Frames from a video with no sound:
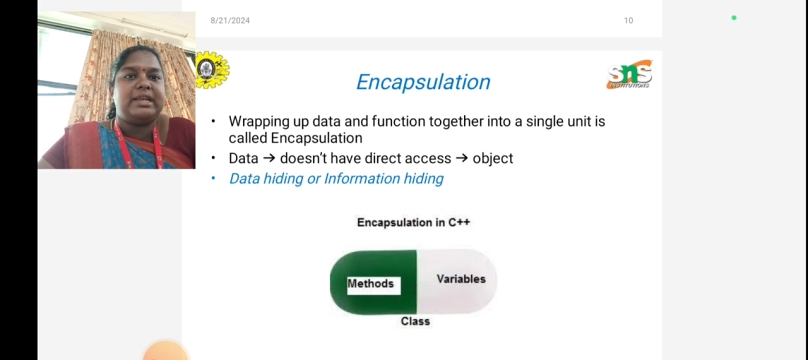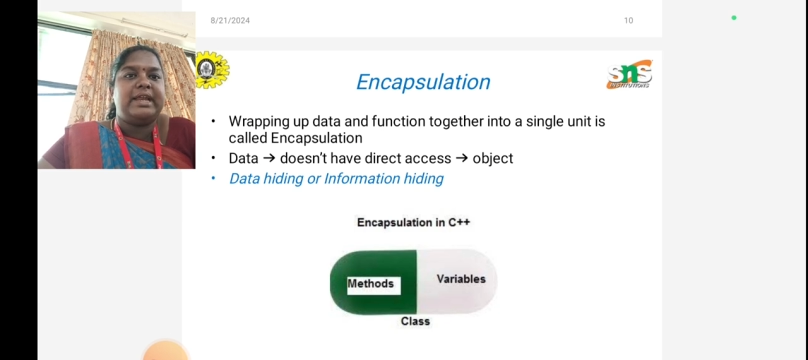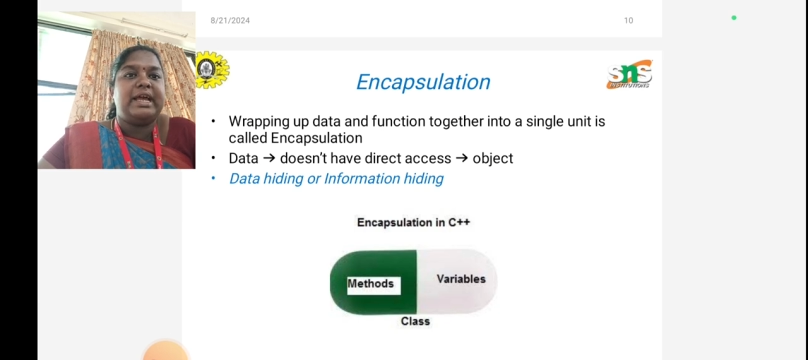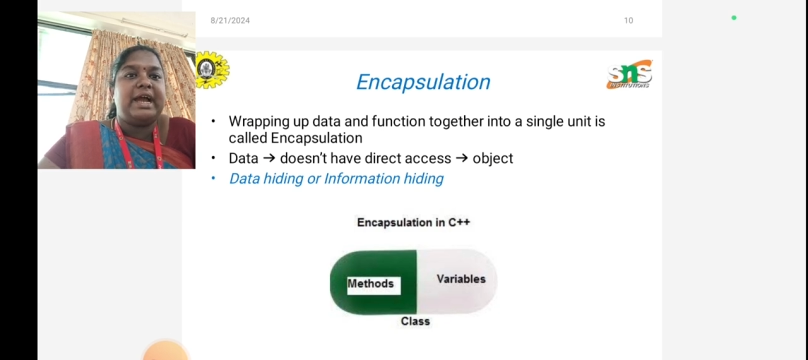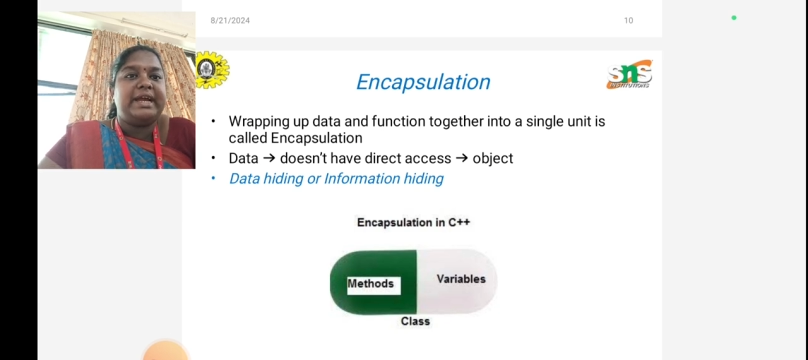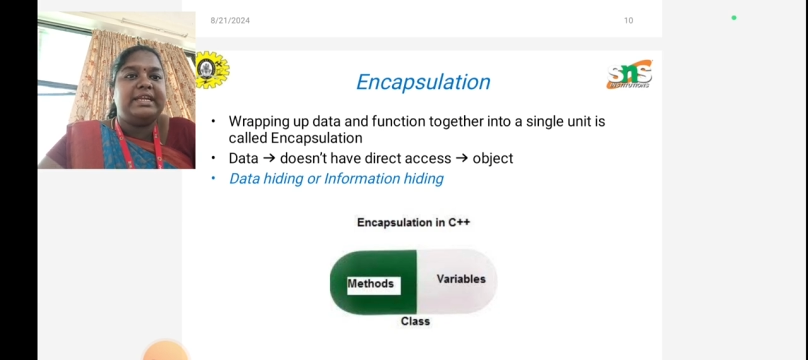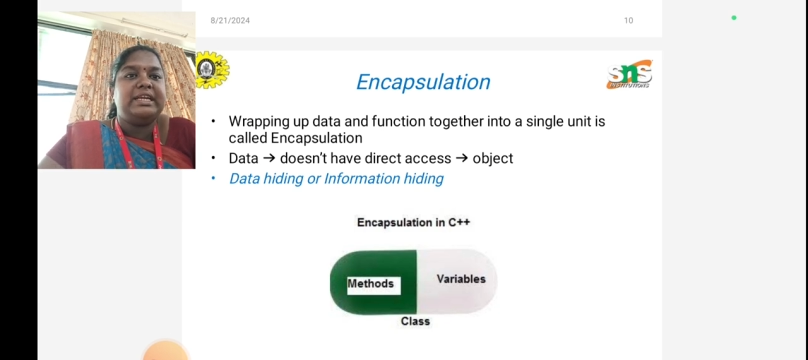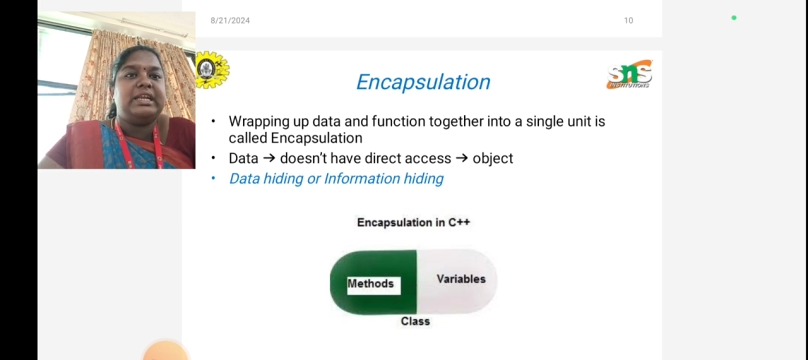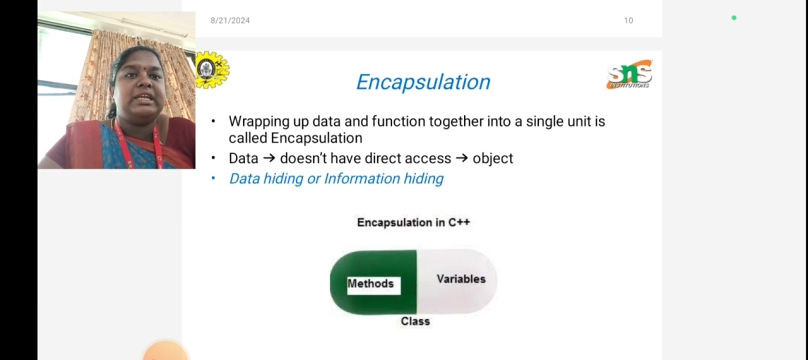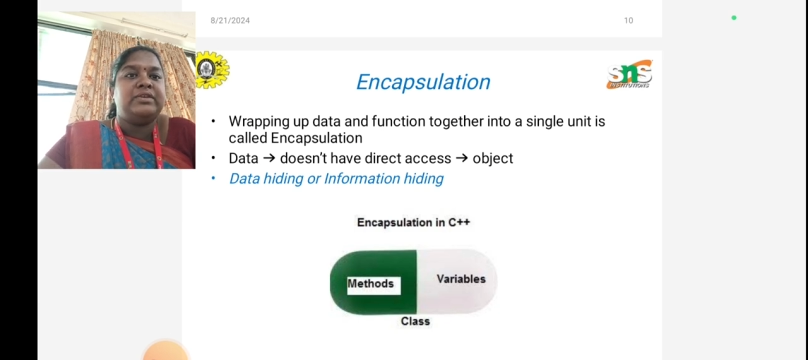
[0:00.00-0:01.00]
Data
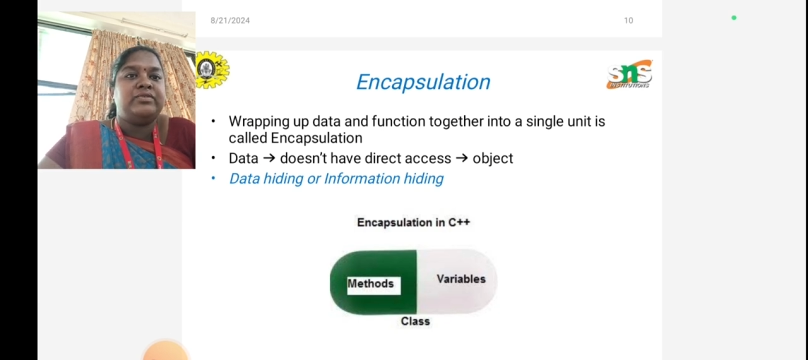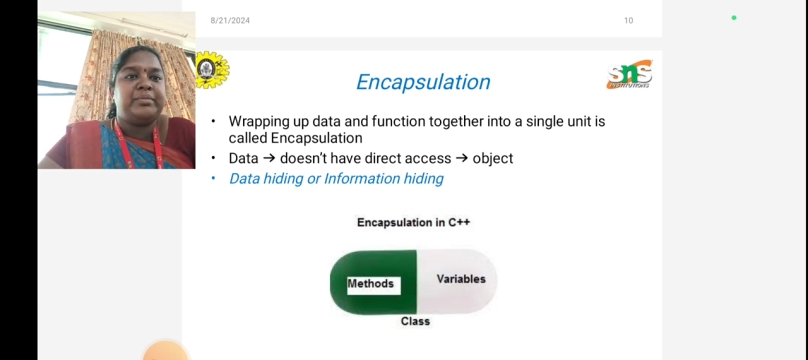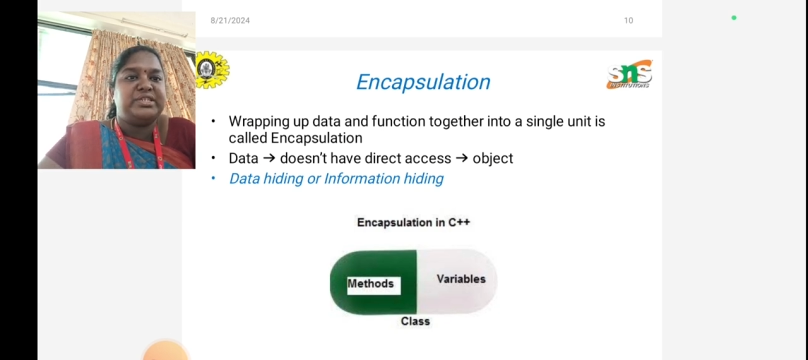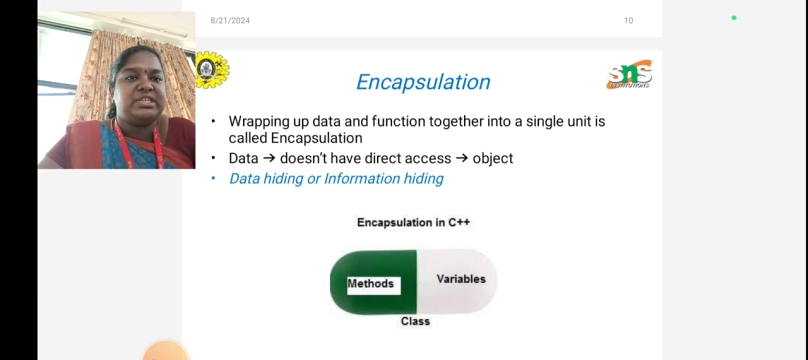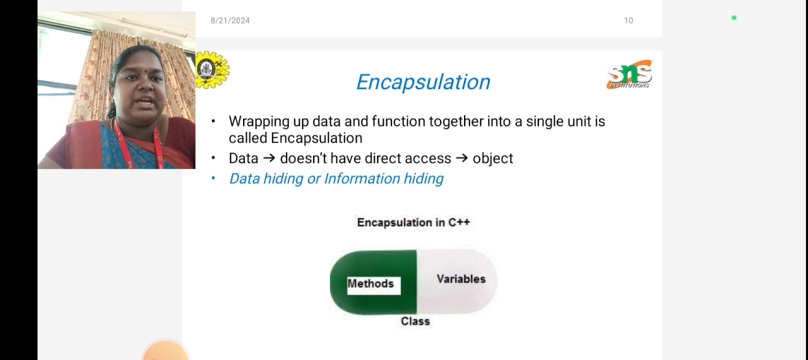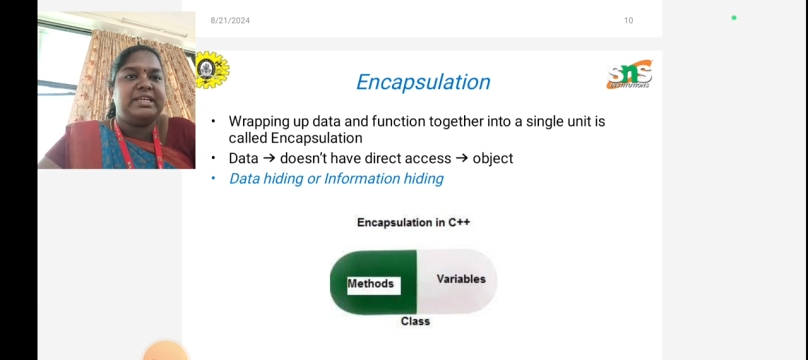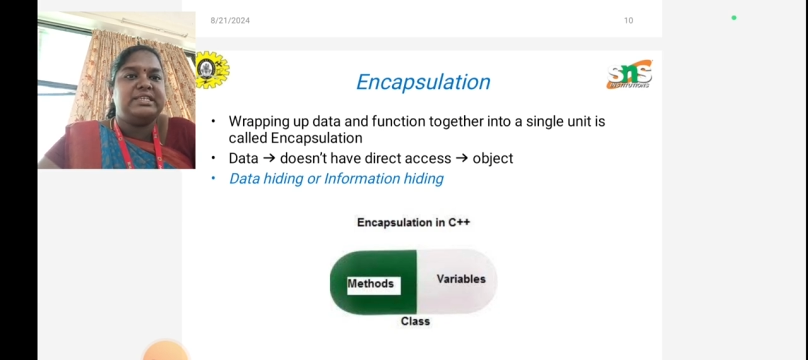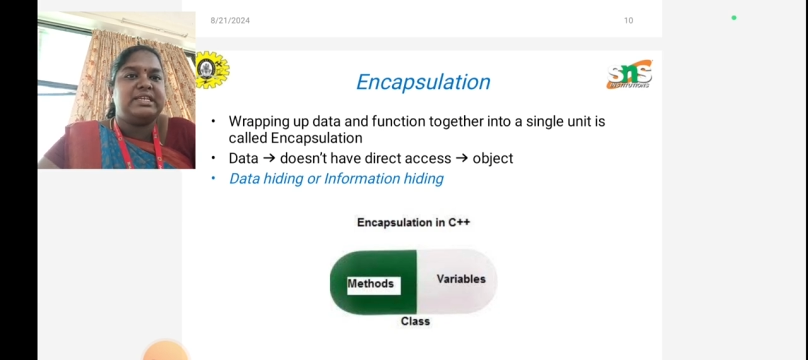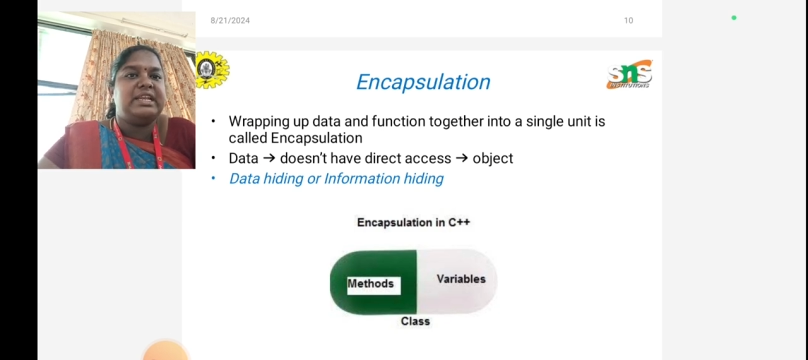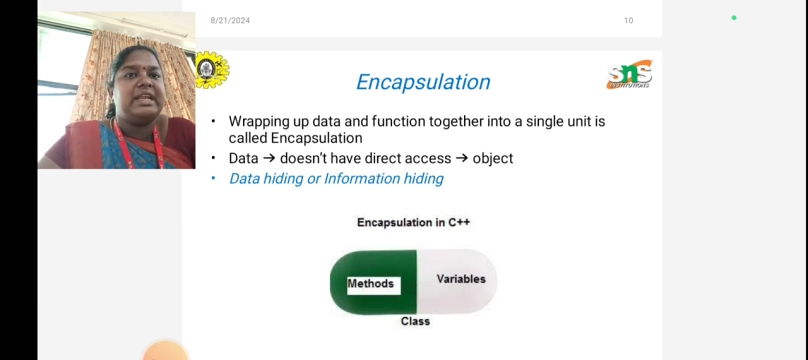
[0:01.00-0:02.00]
hiding and information hiding
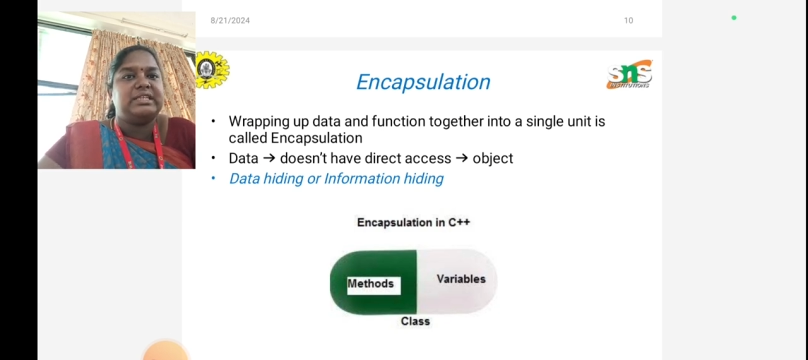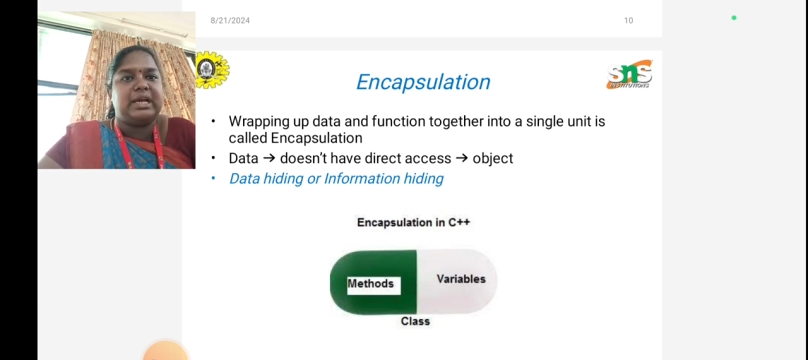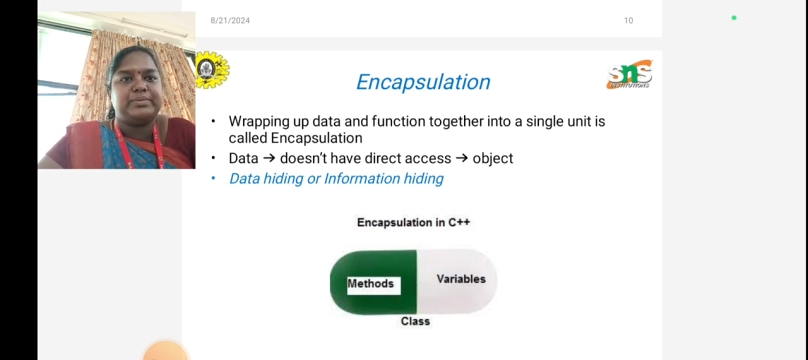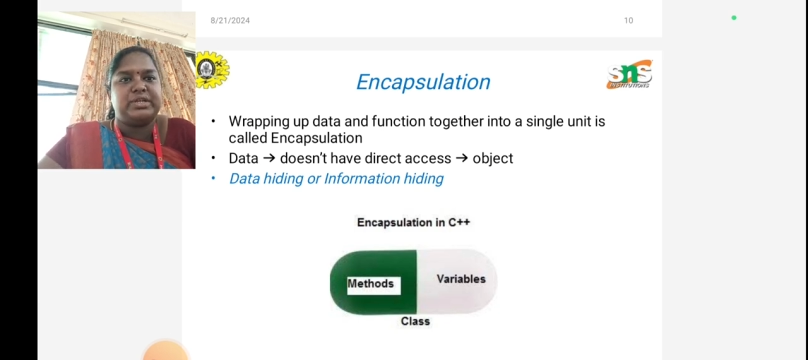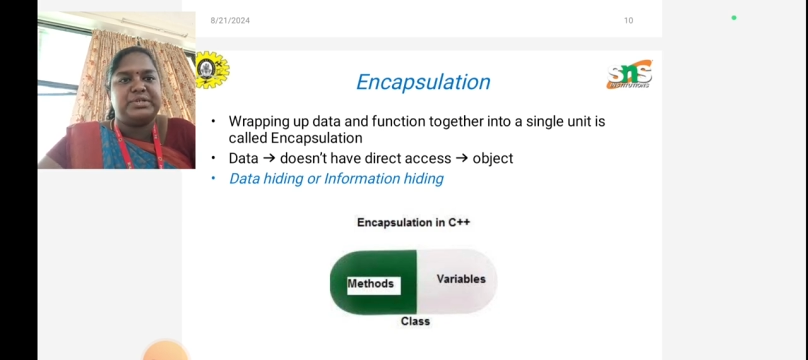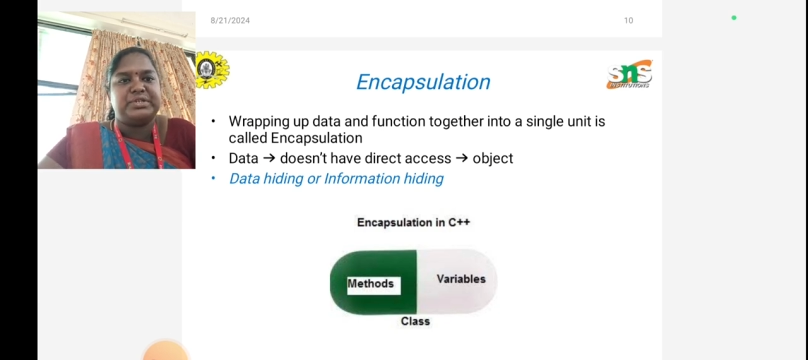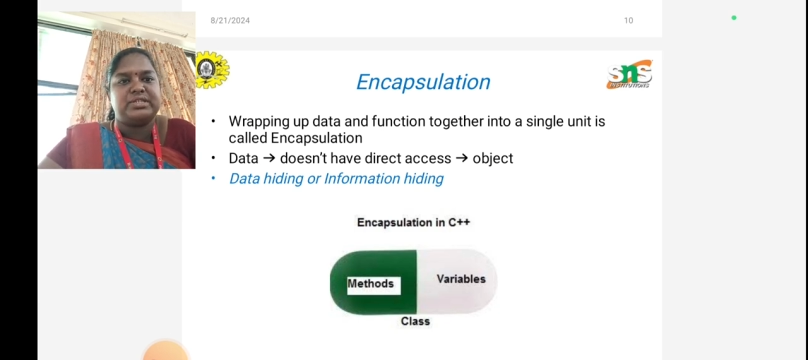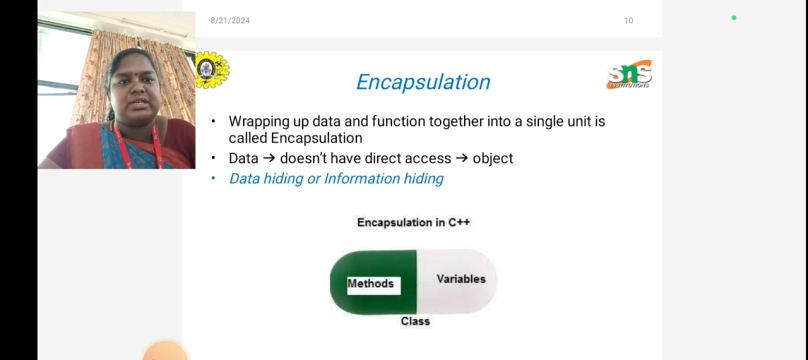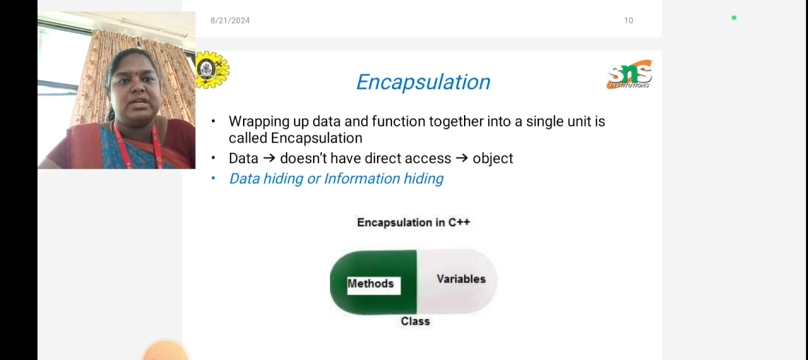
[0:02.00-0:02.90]
is an encapsulation.